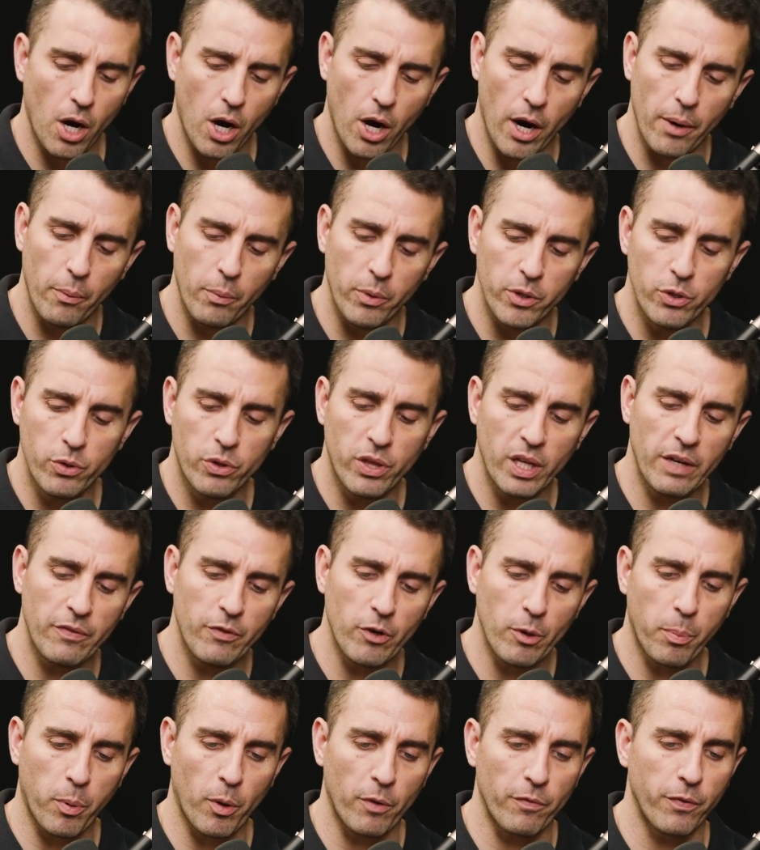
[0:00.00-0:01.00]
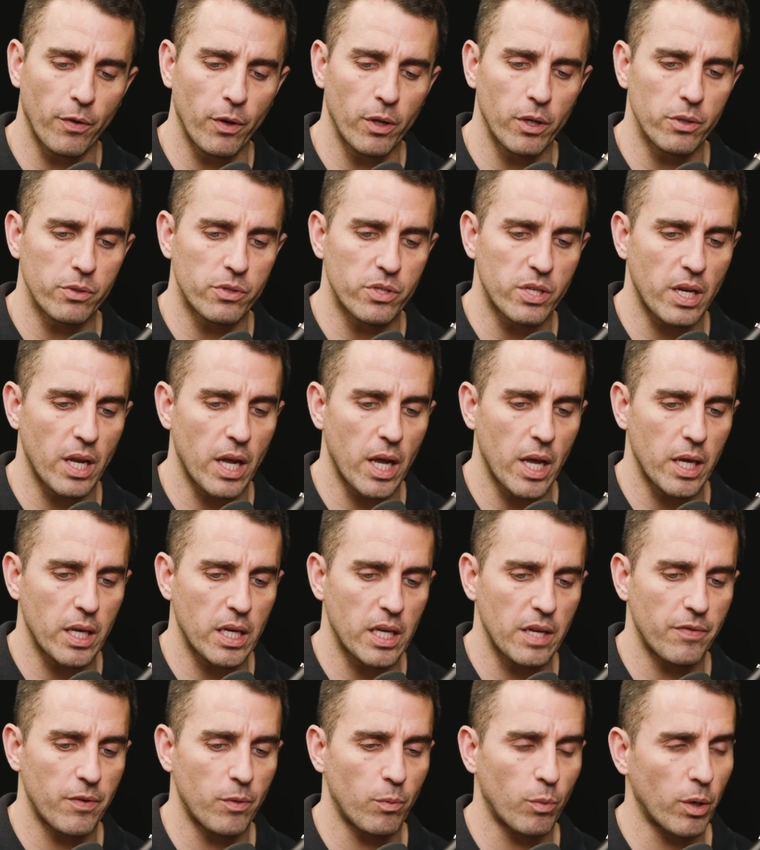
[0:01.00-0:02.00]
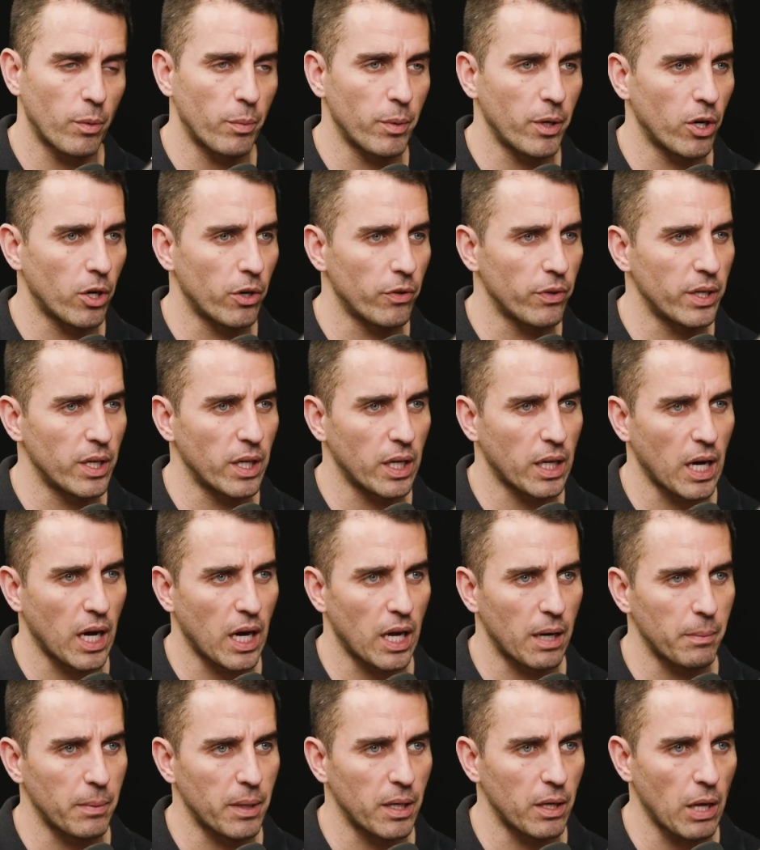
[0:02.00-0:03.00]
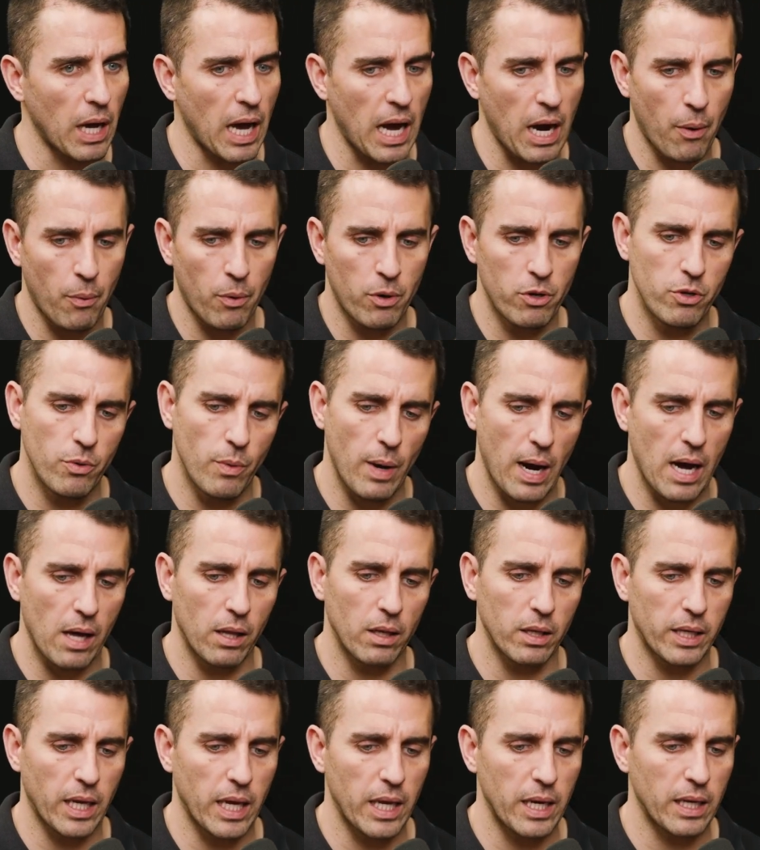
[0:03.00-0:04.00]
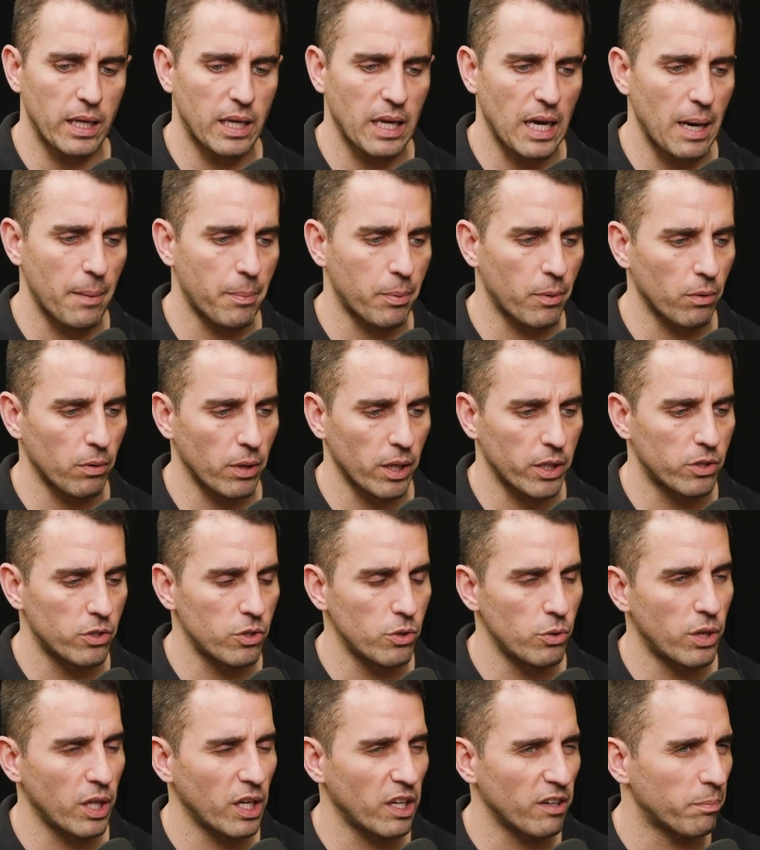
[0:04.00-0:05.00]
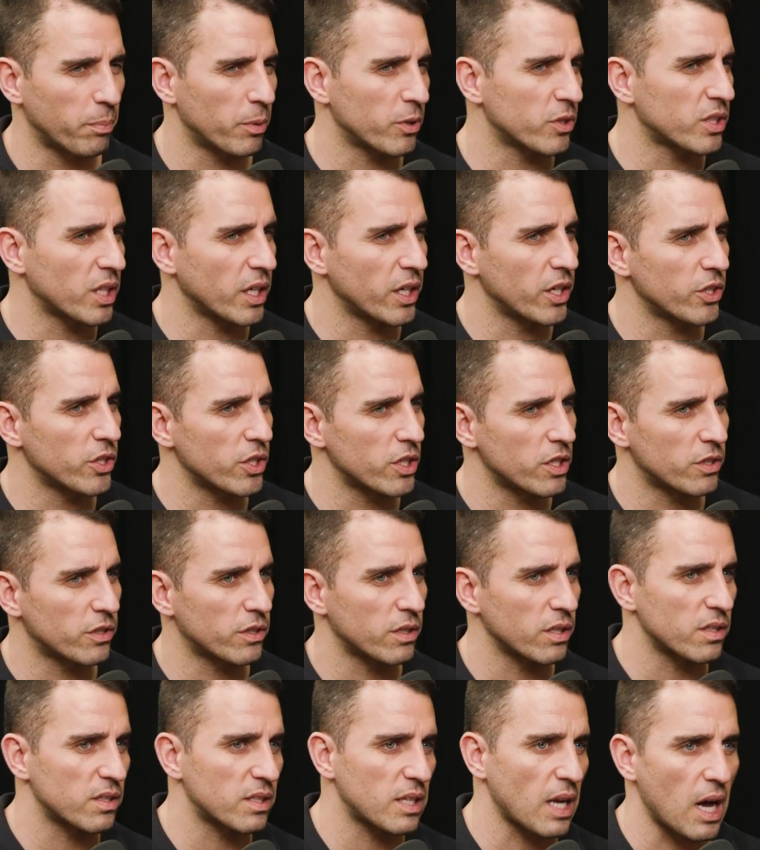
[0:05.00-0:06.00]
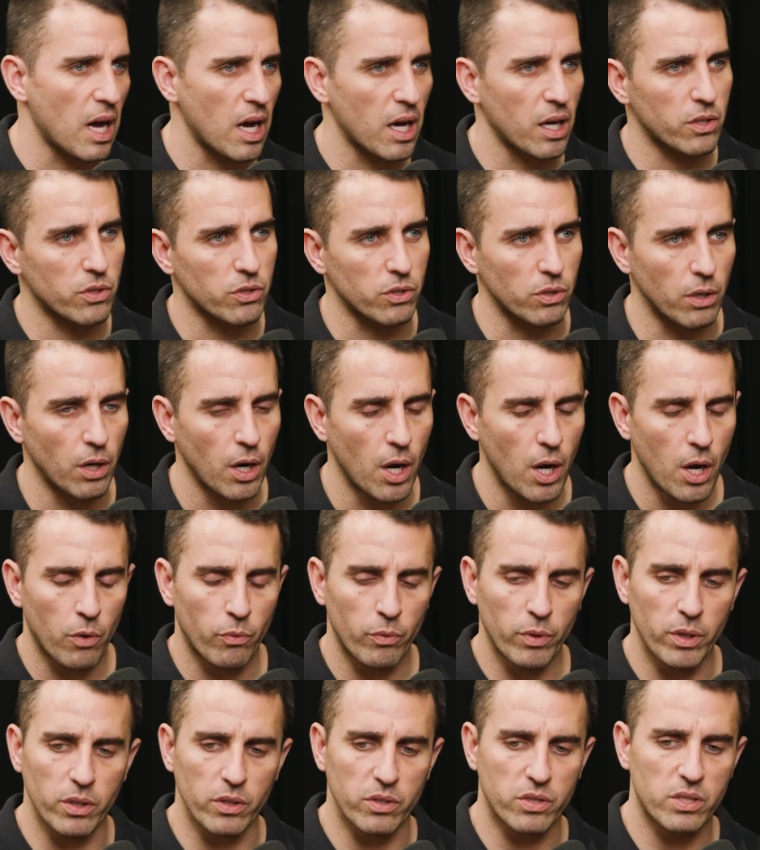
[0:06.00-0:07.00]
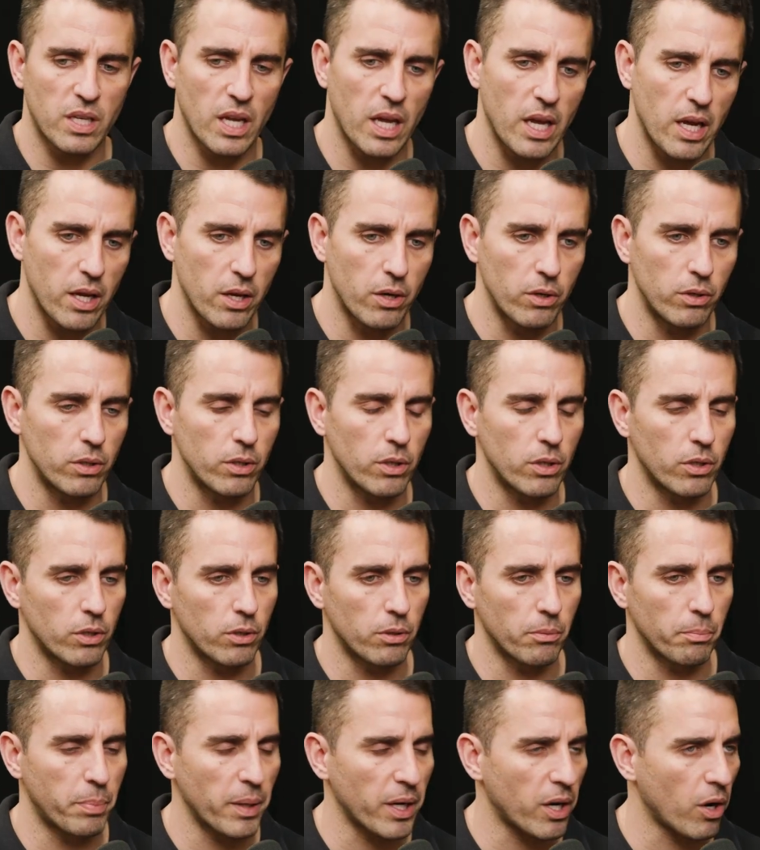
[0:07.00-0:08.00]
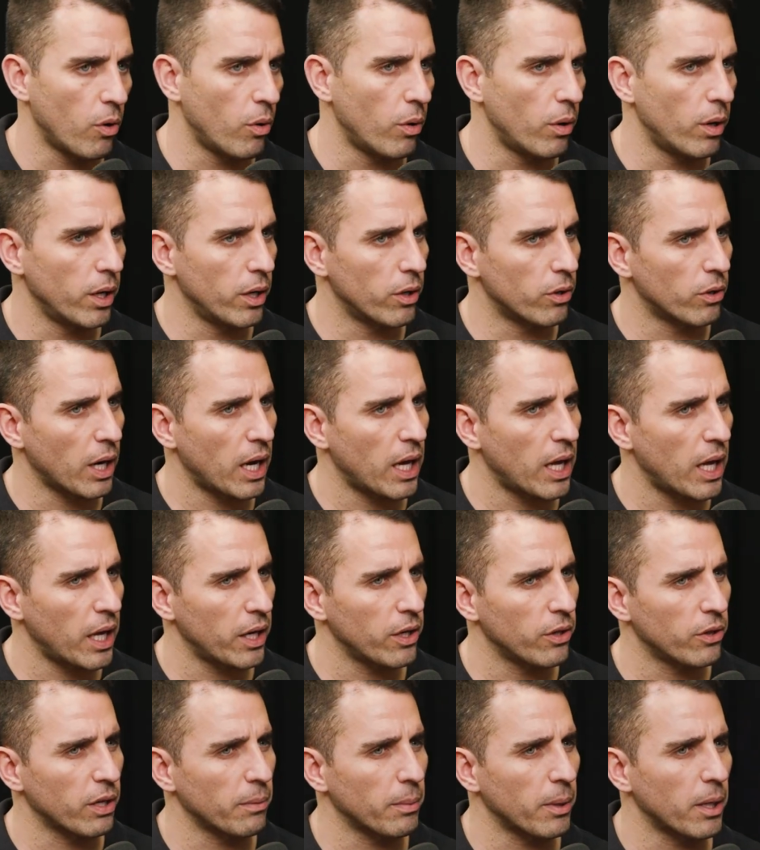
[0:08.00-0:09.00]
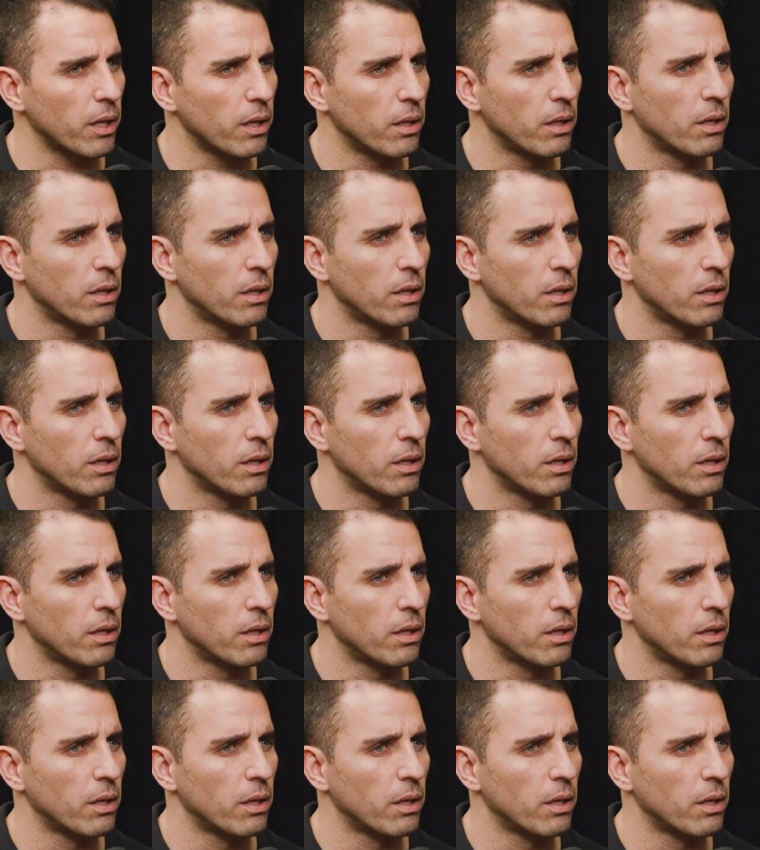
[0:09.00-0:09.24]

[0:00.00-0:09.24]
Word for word: All right. When you think of your portfolio today, given where we are in the economy, how are you allocating capital? Like, do you think of percentages to stocks or real estate or, or Bitcoin, or how do you think about it?